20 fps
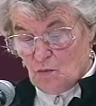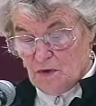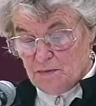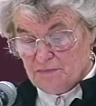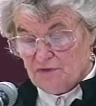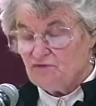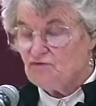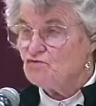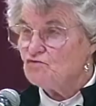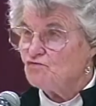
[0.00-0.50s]

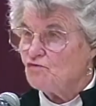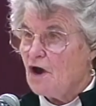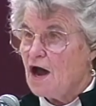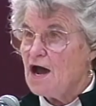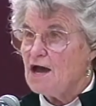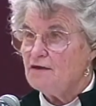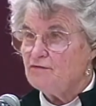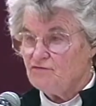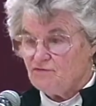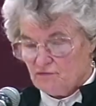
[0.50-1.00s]
women's
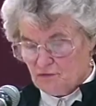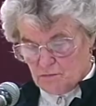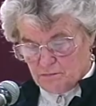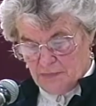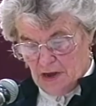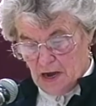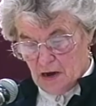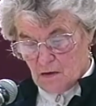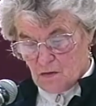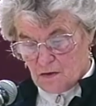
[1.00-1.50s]
rise to
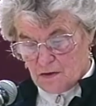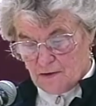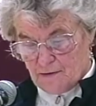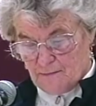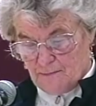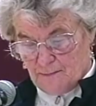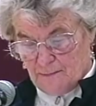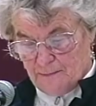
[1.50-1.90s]
power,